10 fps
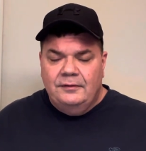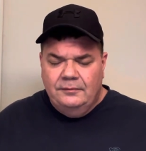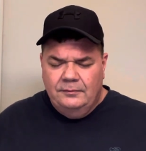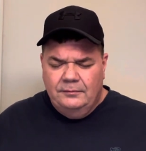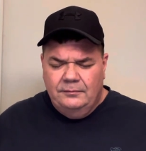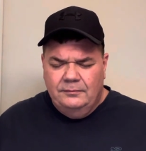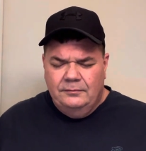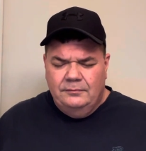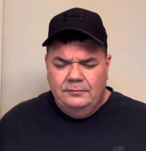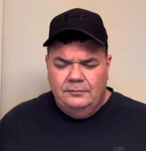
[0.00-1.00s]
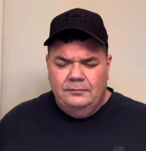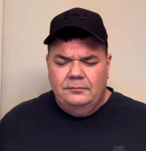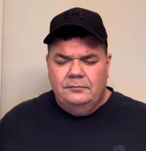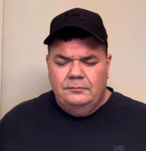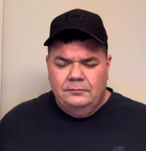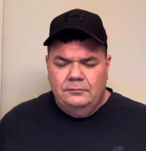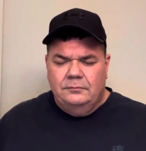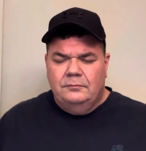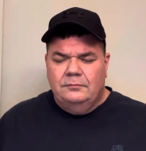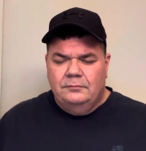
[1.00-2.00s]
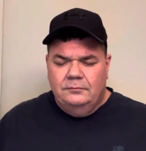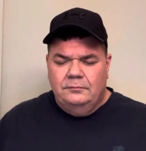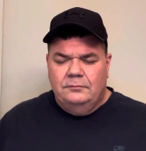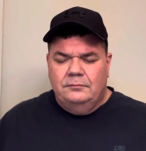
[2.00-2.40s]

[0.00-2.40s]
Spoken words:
Nothing is said.